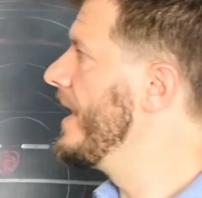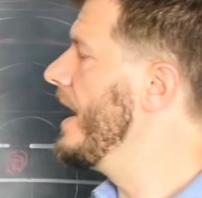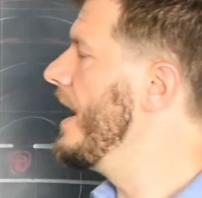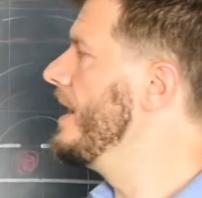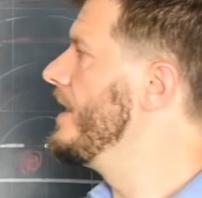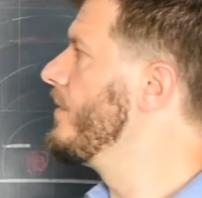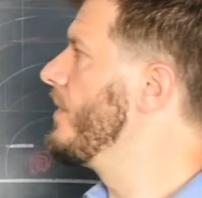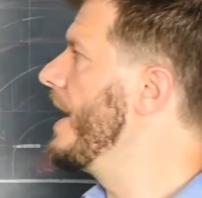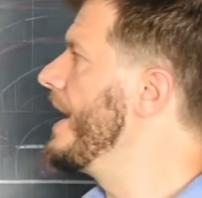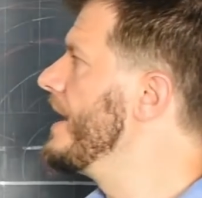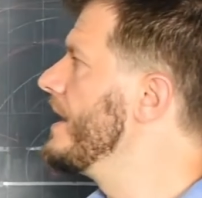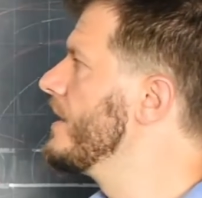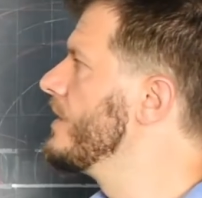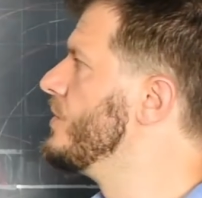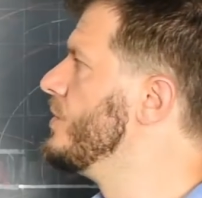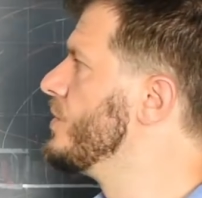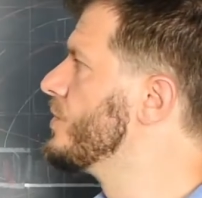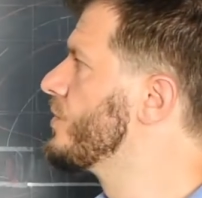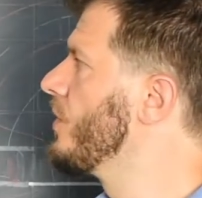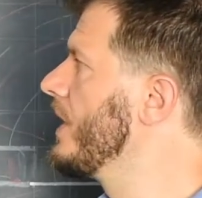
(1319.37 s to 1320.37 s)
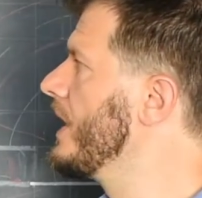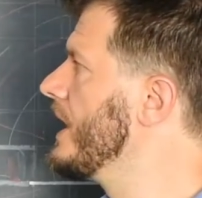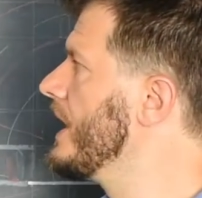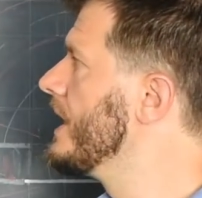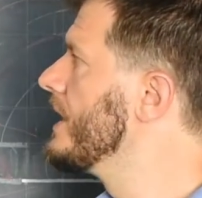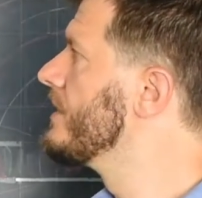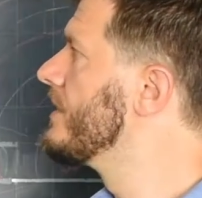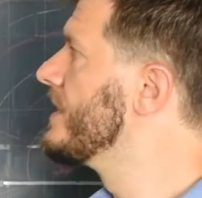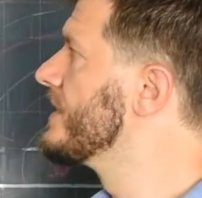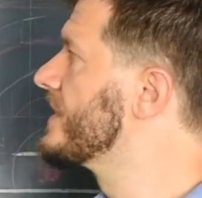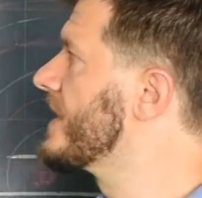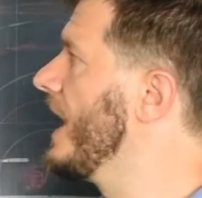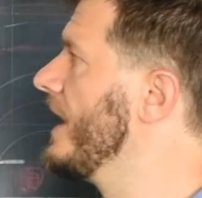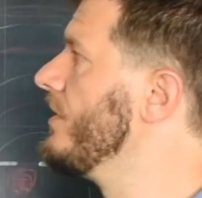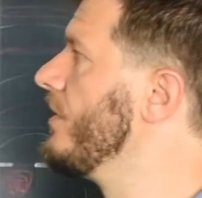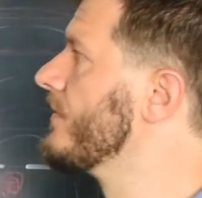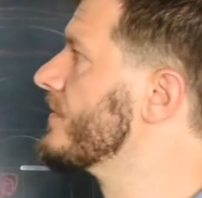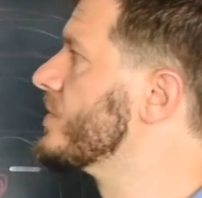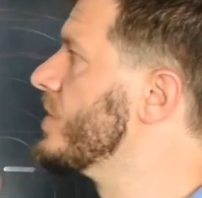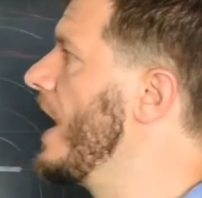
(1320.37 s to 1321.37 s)
Anyway, usually this
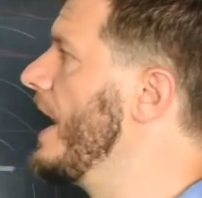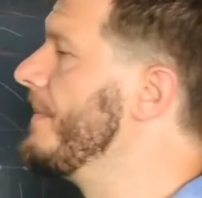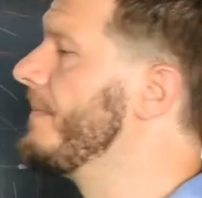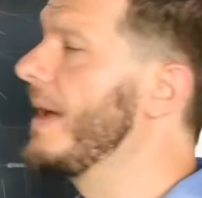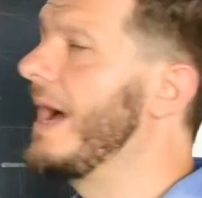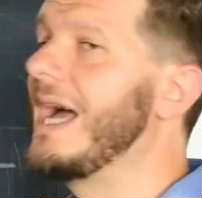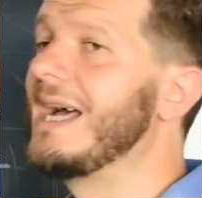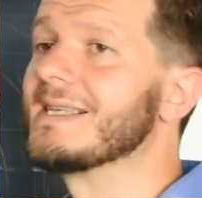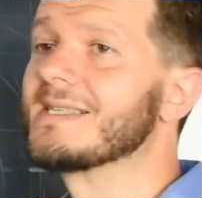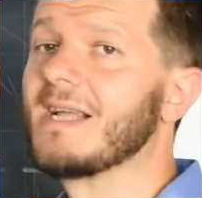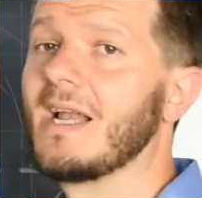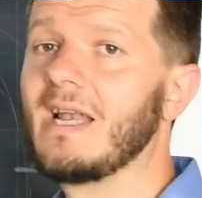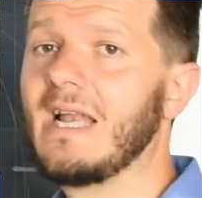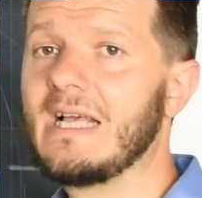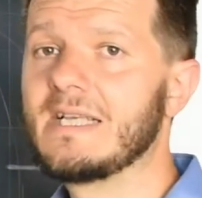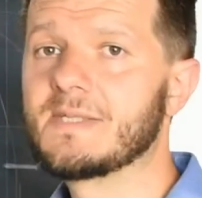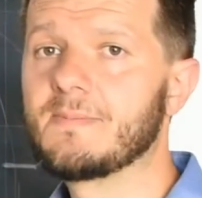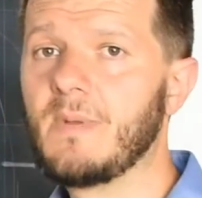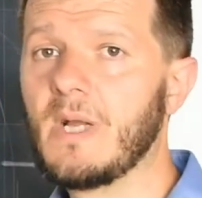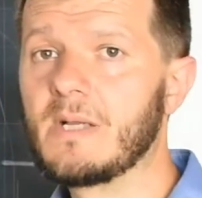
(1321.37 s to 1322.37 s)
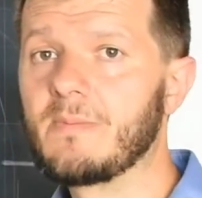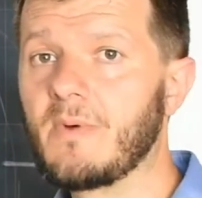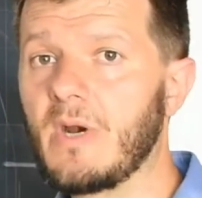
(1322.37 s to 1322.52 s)
kind of shape has a less back